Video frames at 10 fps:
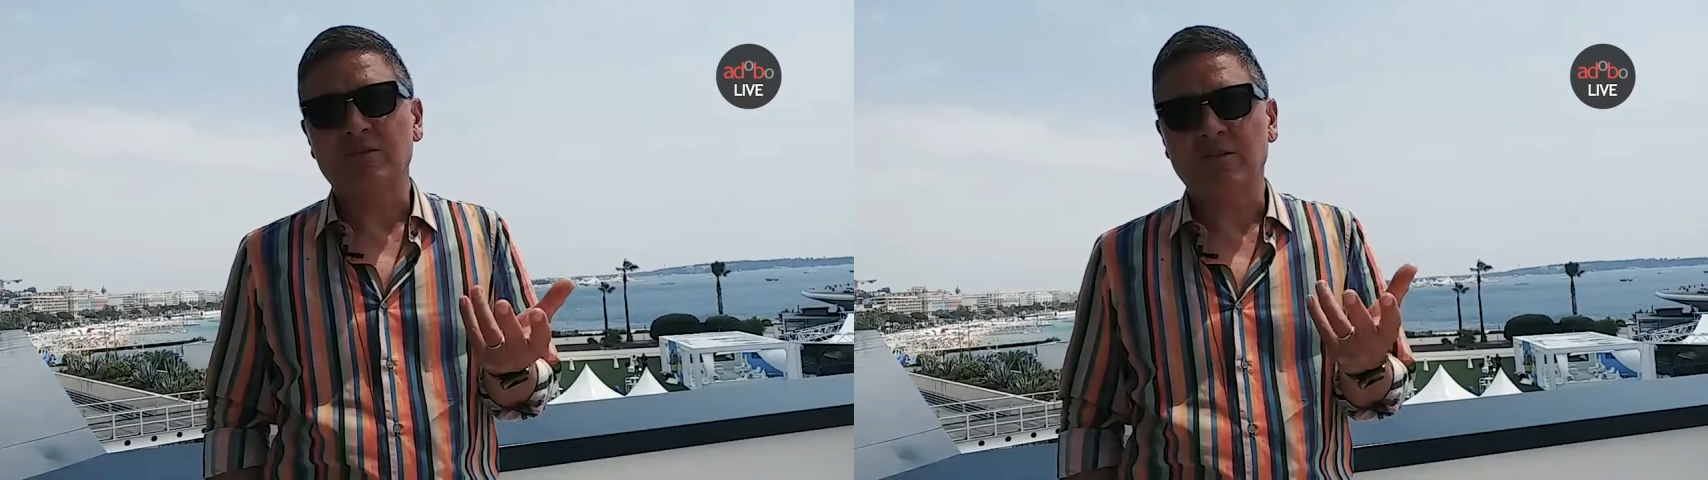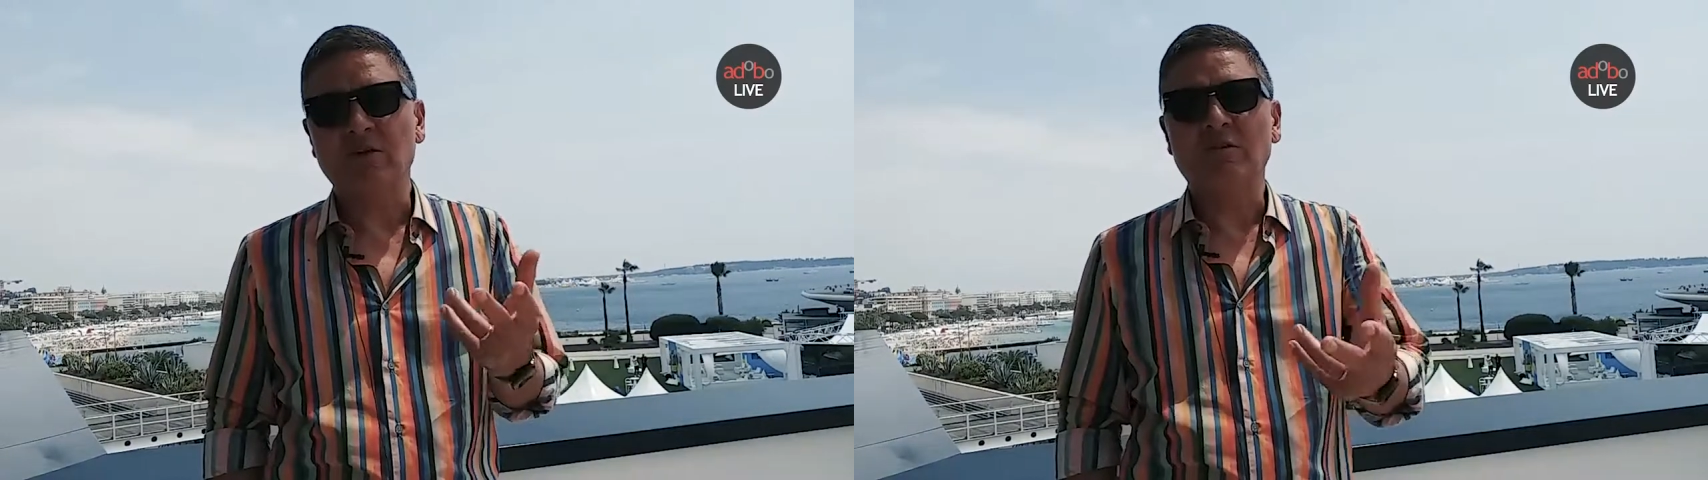
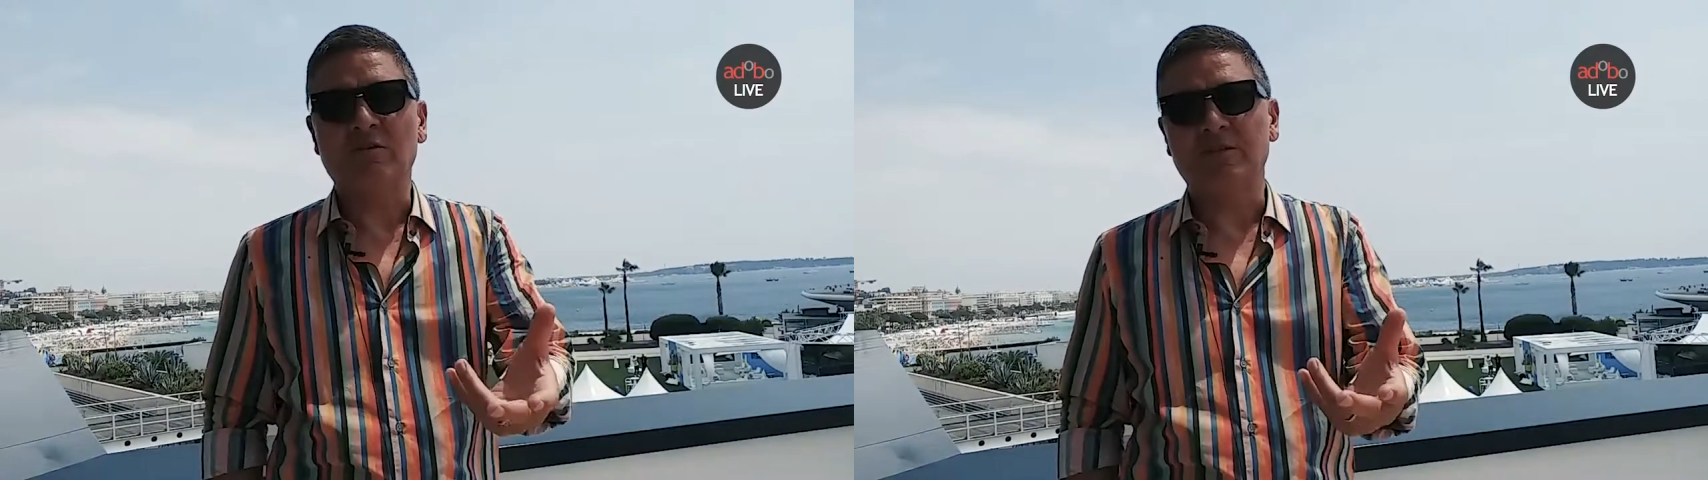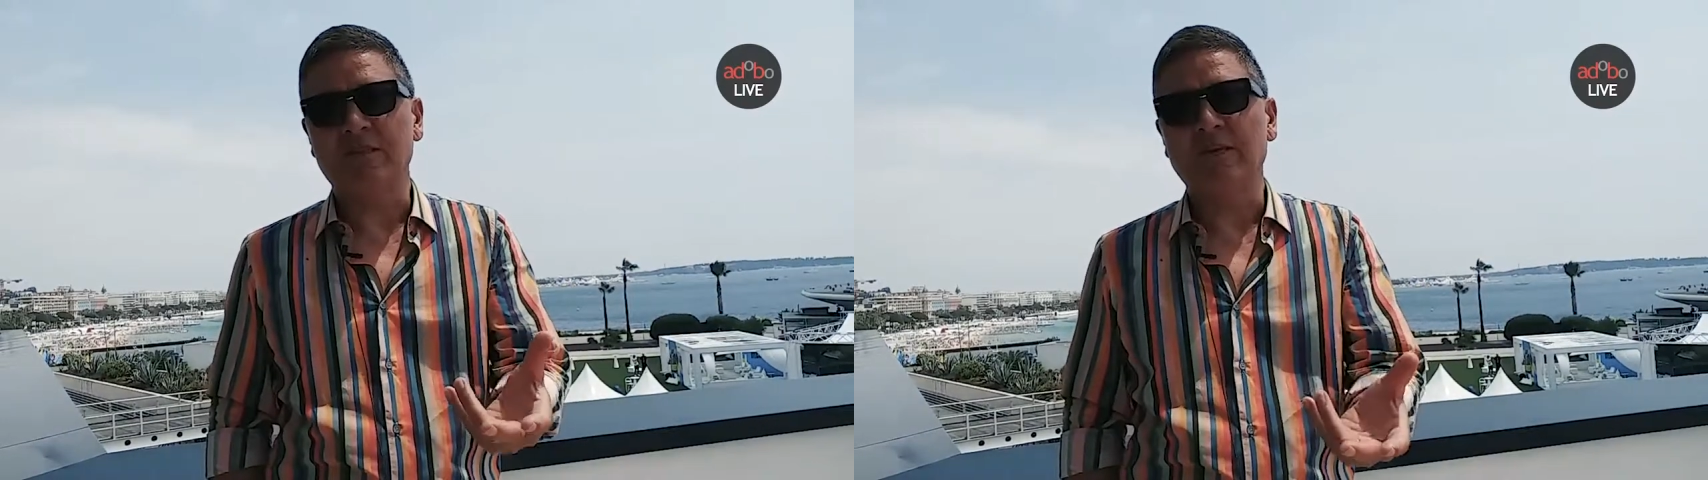
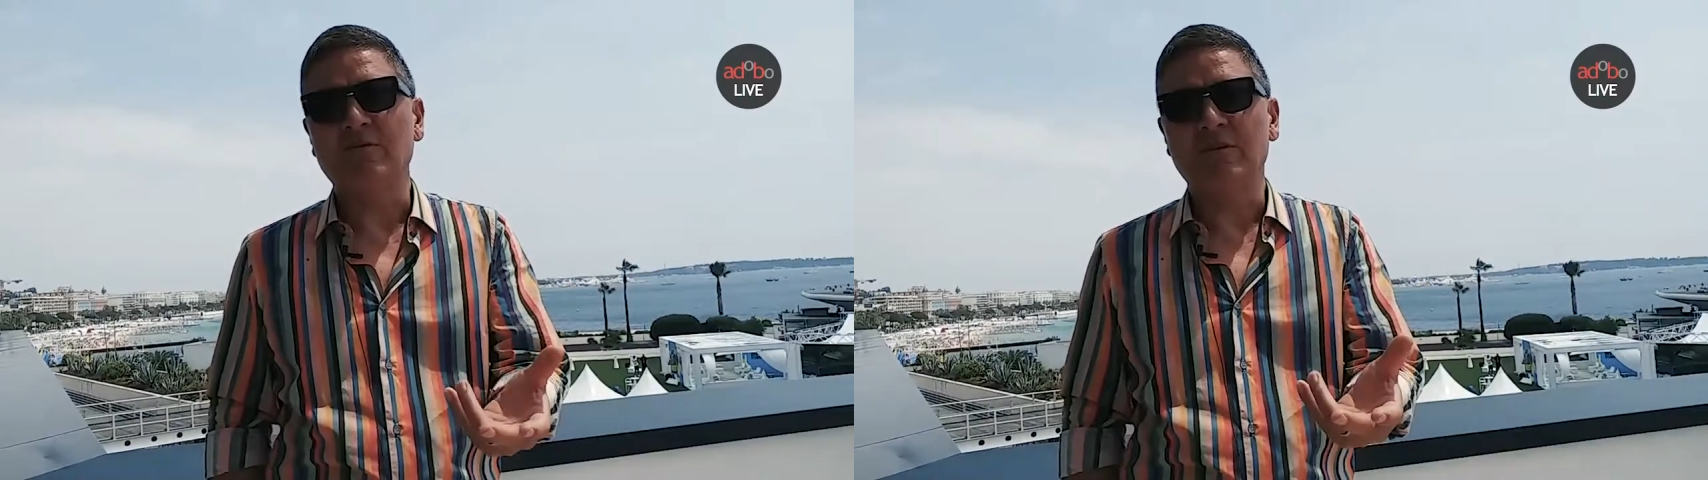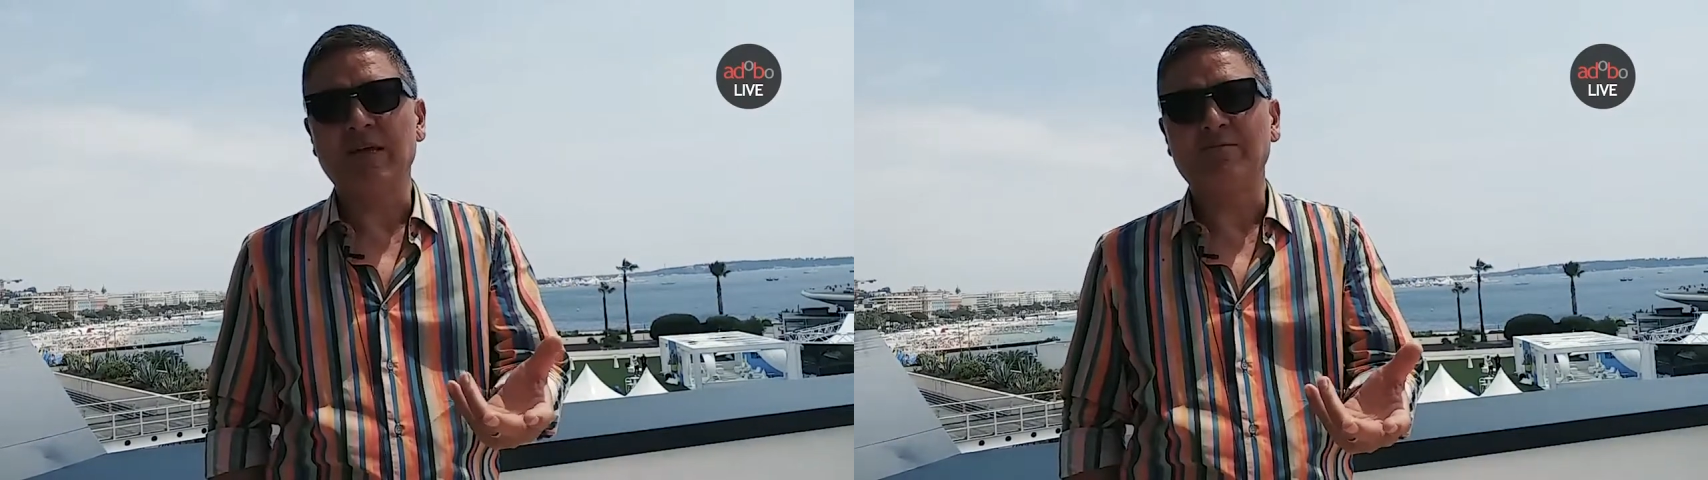told that they
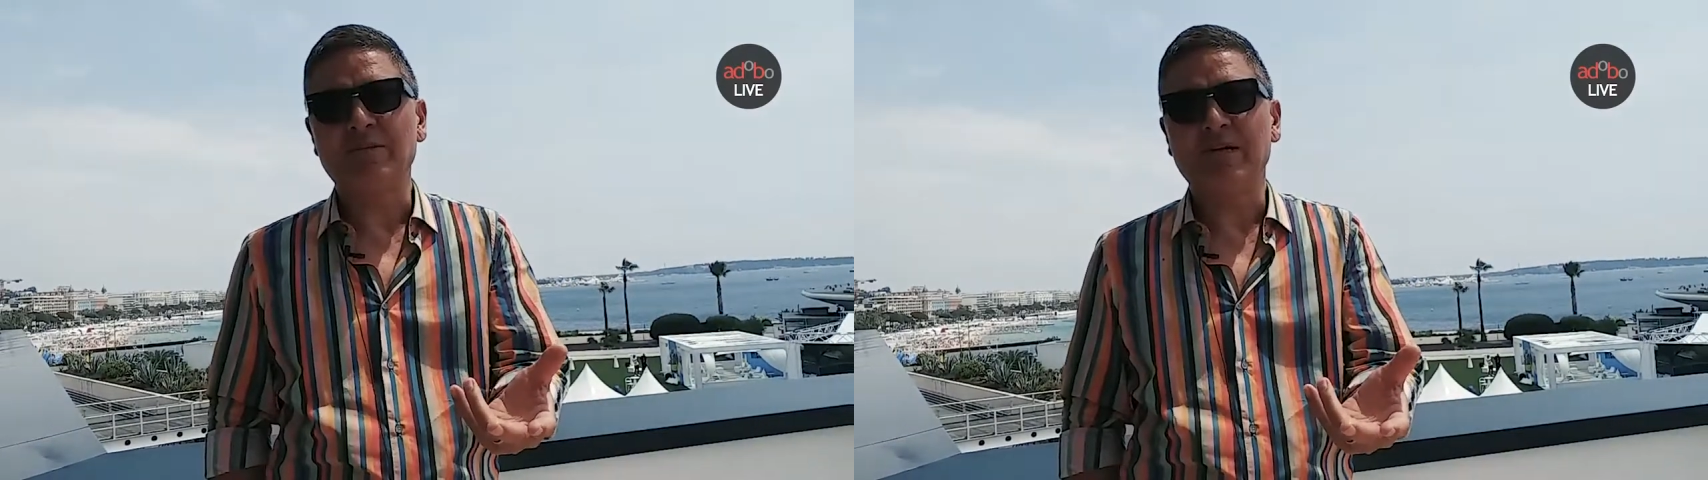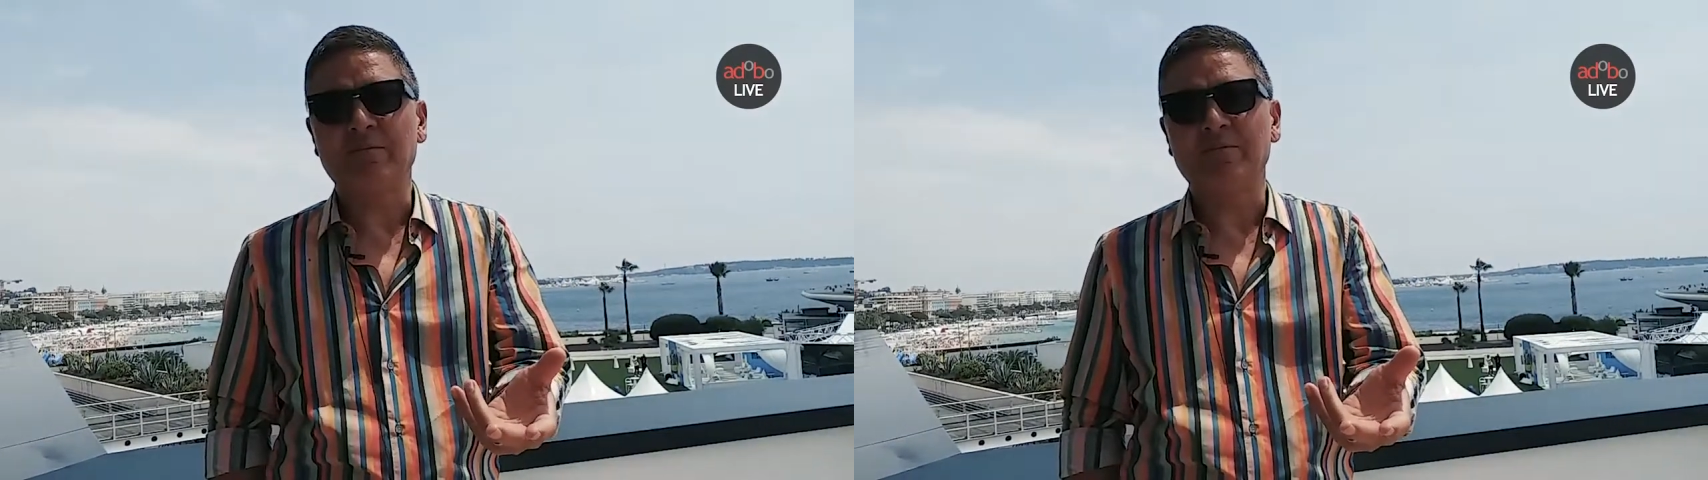would have to
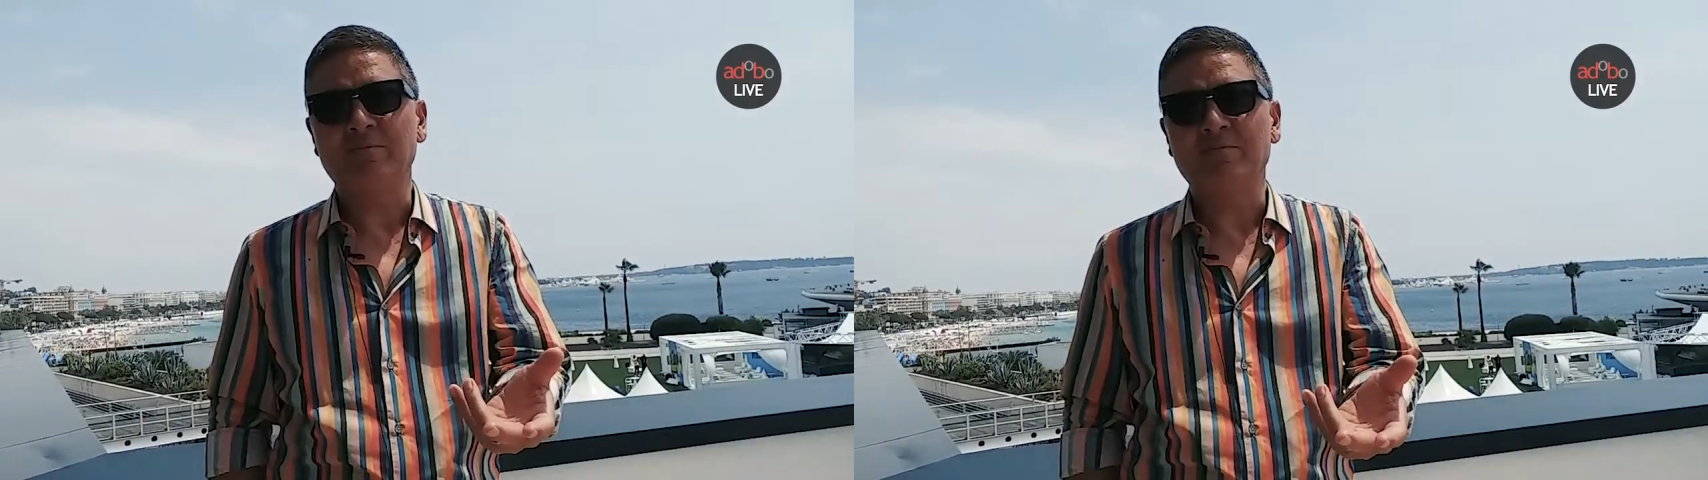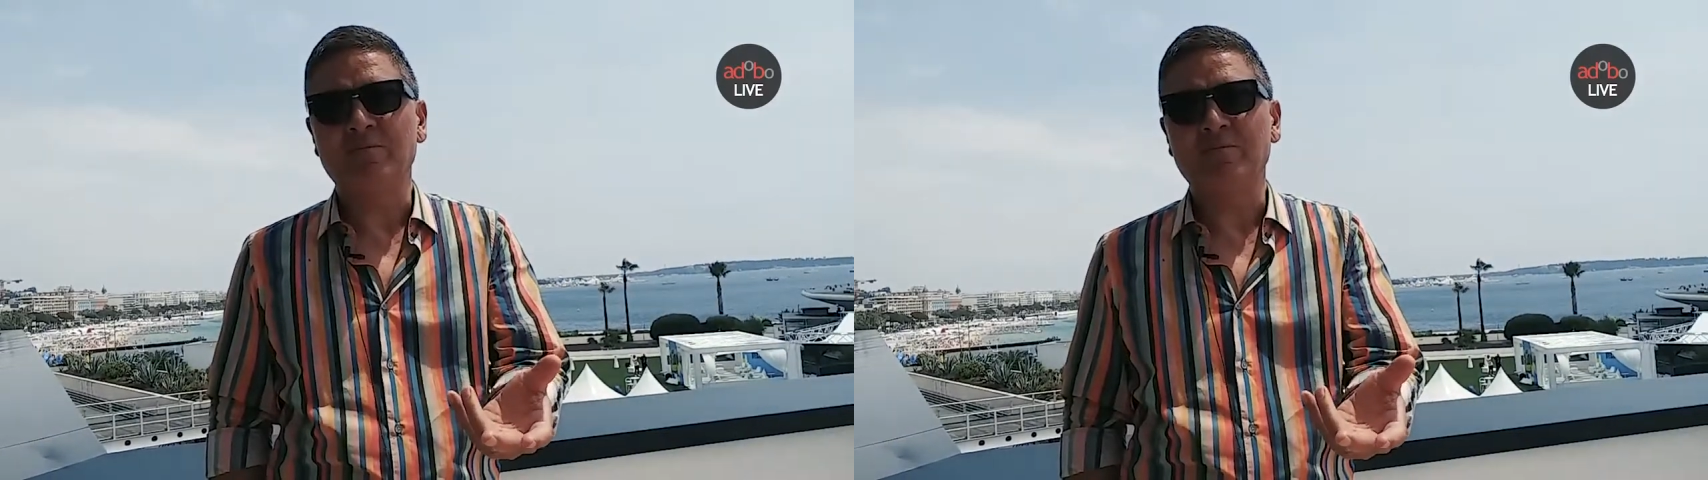come and